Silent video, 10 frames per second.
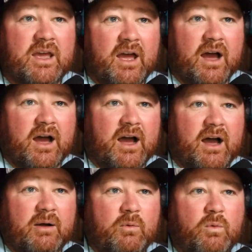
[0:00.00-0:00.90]

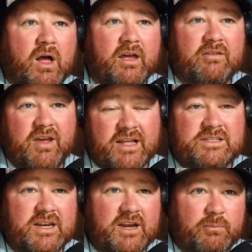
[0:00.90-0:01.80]
Well, advanced
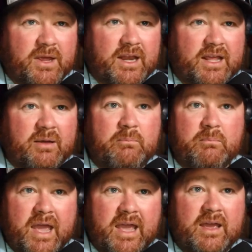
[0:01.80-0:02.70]
and intermediate
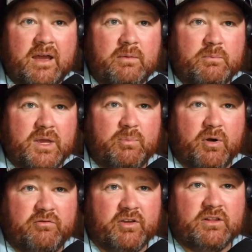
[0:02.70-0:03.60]
may be
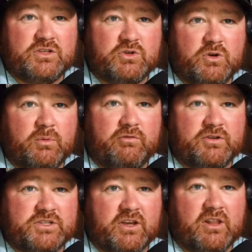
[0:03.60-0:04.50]
perfectly suitable for
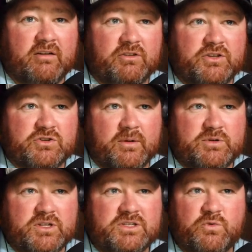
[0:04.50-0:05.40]
skill level
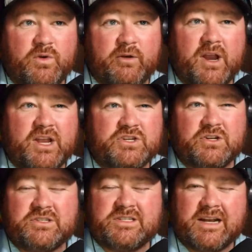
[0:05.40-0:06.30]
descriptions.
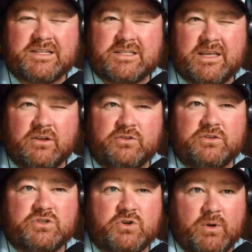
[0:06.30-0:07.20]
Recreational is not a skill
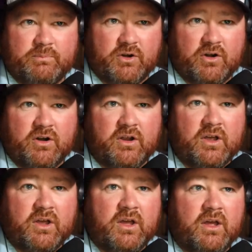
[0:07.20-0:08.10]
descriptor.
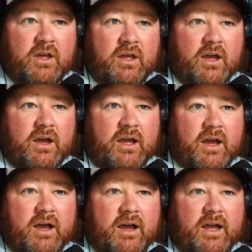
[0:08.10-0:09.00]

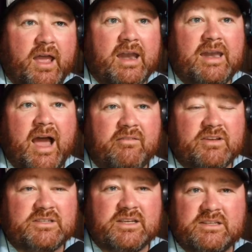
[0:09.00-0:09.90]
And
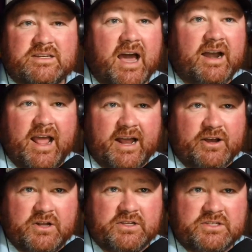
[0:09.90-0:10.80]
novice is not an
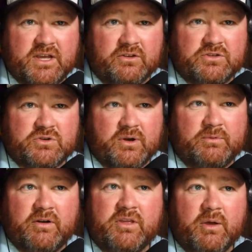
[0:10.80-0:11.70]
accurate skill
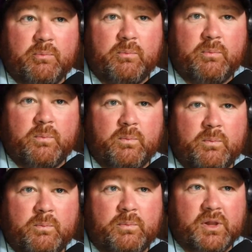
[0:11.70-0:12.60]
descriptor of the
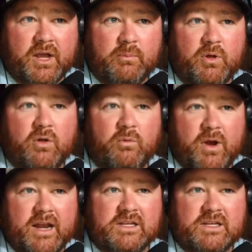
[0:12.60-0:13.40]
applicable ratings